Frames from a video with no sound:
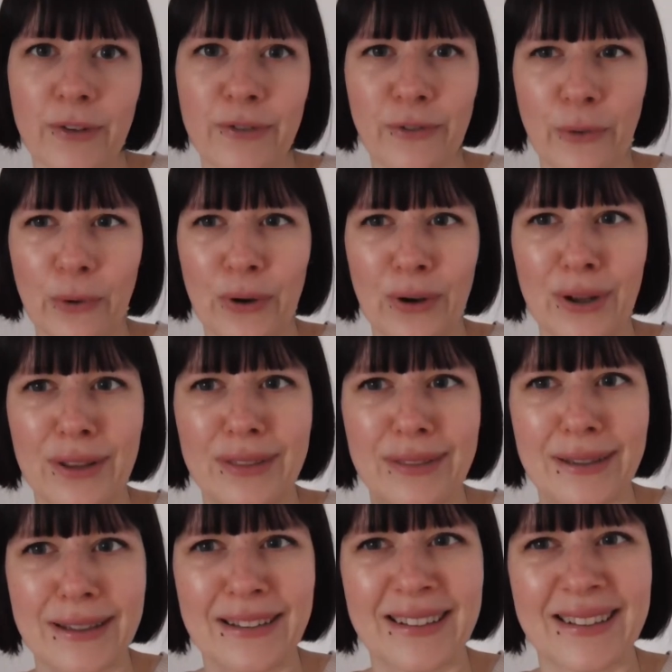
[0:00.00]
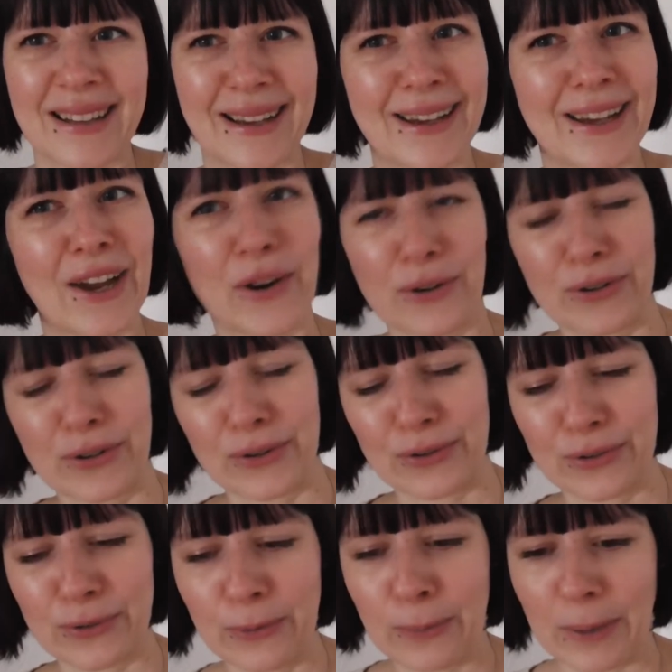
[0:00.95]
for these like
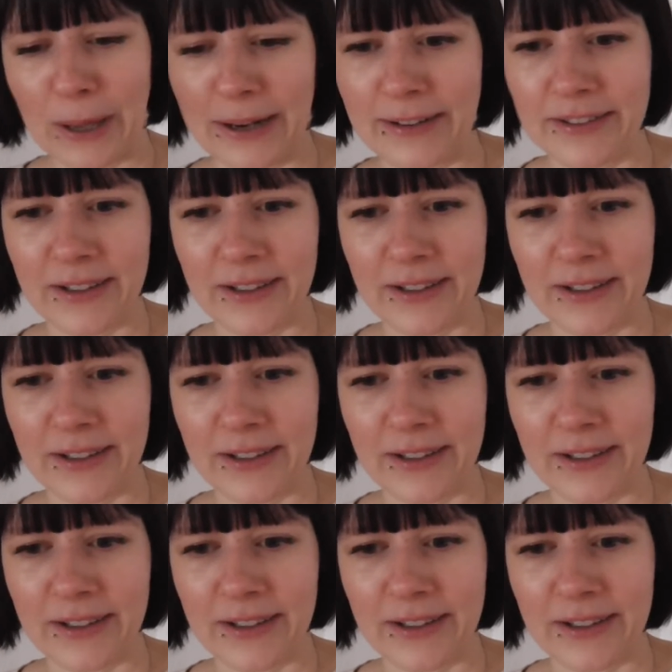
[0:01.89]
characters who band